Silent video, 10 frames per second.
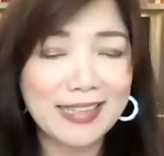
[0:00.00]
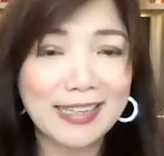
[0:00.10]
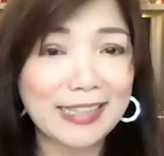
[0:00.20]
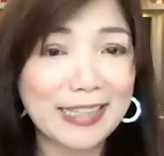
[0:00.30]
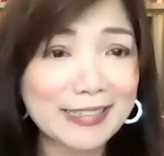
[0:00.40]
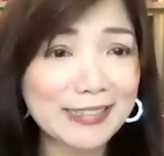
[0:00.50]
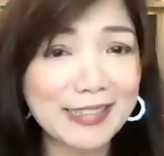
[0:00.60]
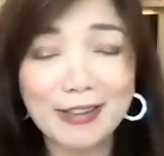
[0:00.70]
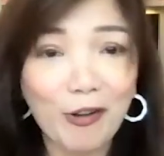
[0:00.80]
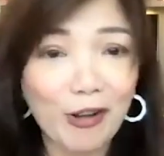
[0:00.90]
It's
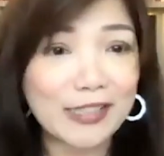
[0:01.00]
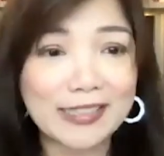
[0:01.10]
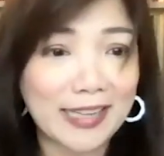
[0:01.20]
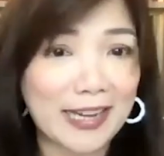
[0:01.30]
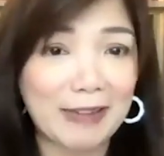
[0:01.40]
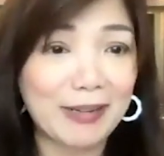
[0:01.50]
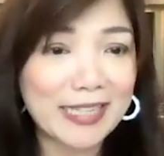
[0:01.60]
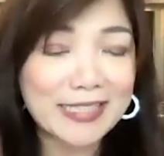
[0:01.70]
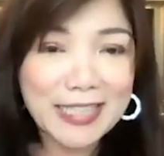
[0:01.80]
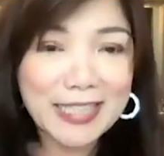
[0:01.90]
all the time.
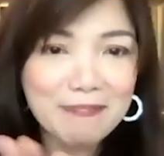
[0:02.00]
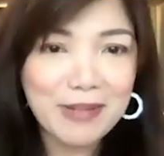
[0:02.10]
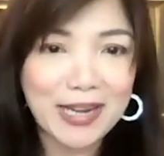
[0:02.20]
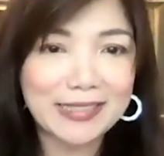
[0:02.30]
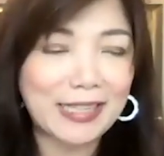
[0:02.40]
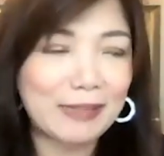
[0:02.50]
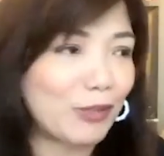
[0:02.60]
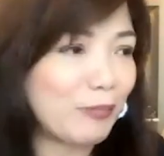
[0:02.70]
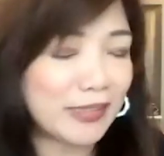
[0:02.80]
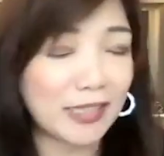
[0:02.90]
It's in my datebook.
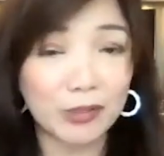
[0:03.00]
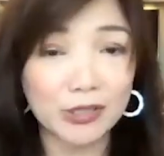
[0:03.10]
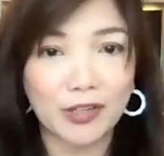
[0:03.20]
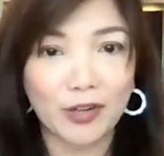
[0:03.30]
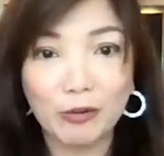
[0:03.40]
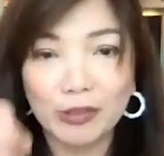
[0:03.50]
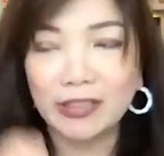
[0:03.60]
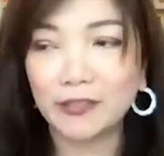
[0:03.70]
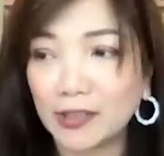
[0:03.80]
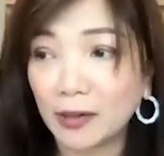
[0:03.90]
My datebook's far away. I would
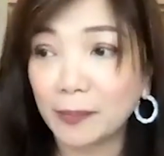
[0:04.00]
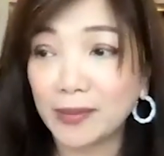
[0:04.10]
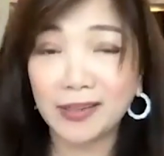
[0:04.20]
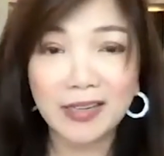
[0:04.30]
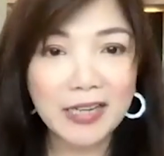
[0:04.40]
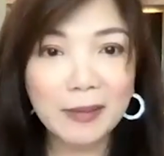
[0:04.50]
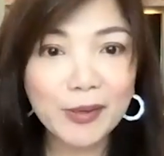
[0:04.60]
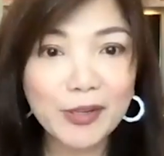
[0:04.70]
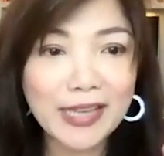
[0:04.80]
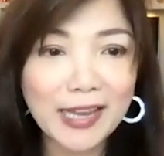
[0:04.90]
lift it up here
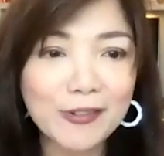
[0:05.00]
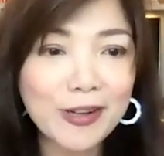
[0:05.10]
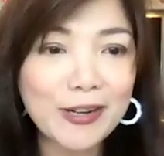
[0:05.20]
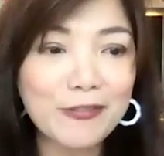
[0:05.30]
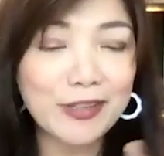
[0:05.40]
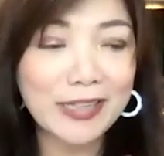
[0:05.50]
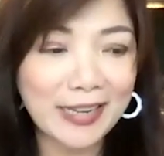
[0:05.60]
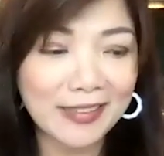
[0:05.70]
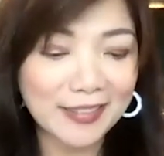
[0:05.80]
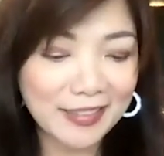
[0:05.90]
because I don't want to
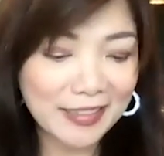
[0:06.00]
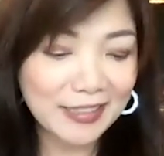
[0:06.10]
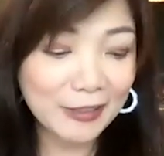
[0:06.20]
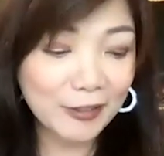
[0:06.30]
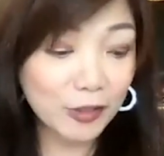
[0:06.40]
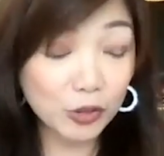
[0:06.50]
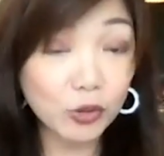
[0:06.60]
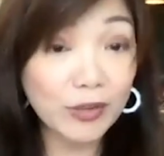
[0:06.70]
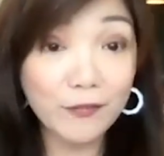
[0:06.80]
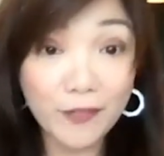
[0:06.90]
forget, to
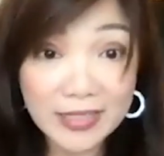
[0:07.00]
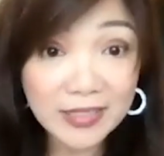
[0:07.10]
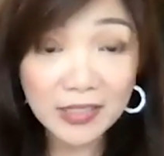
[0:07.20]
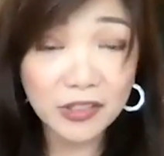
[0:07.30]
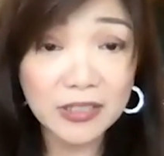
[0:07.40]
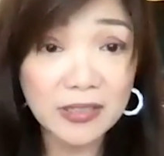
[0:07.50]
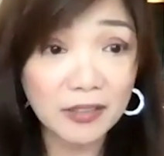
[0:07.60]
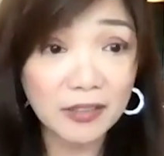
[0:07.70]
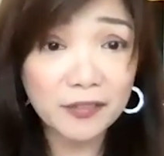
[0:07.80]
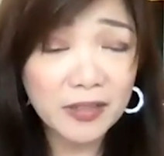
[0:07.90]
invest in
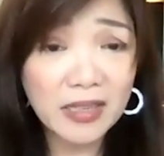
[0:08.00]
yourself.